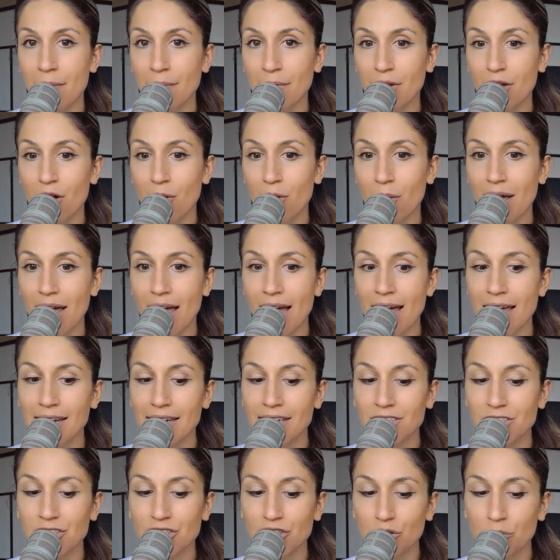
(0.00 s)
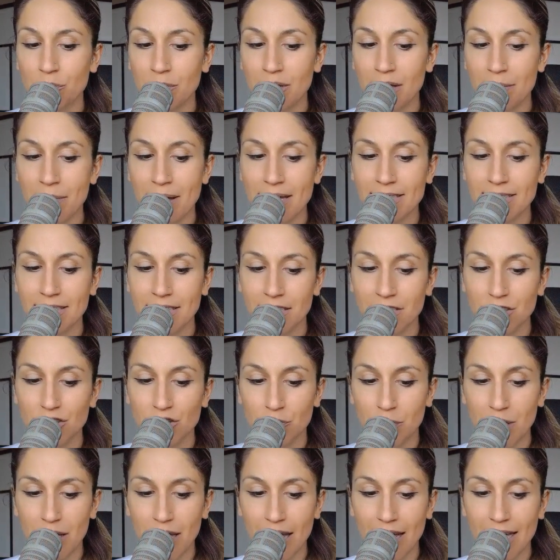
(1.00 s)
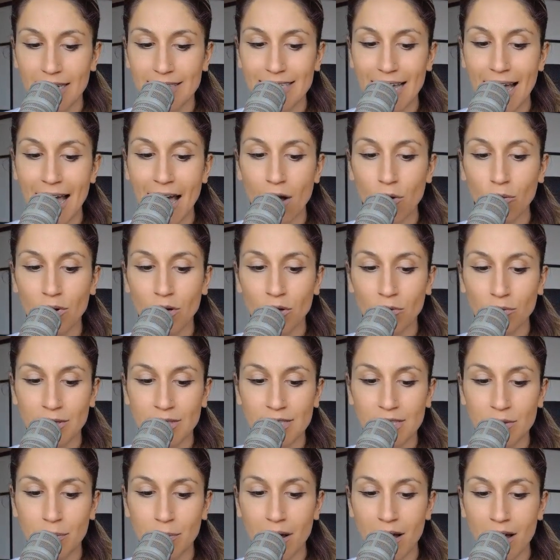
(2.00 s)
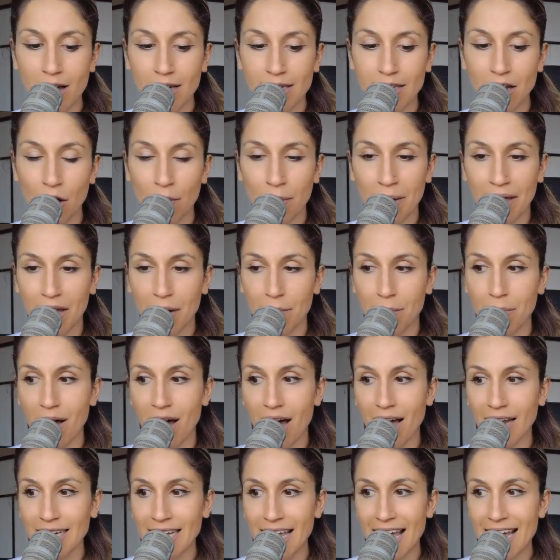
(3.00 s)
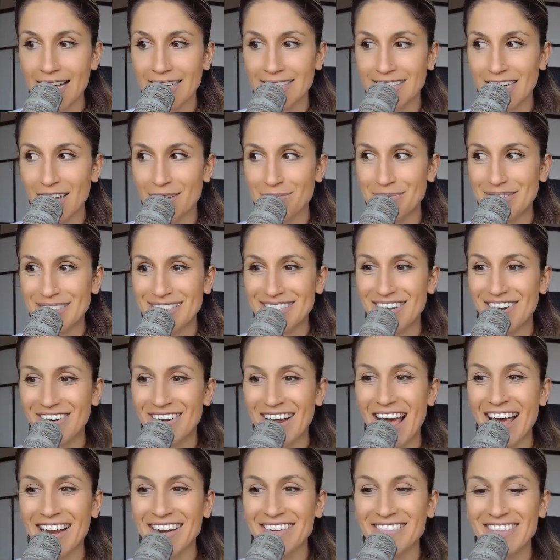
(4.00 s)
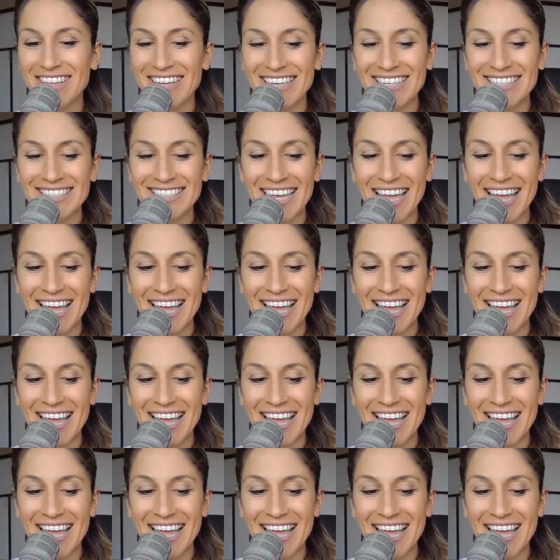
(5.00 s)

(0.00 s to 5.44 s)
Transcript: Go ahead and shoot me a message because I will respond. I'll make a podcast episode out of this.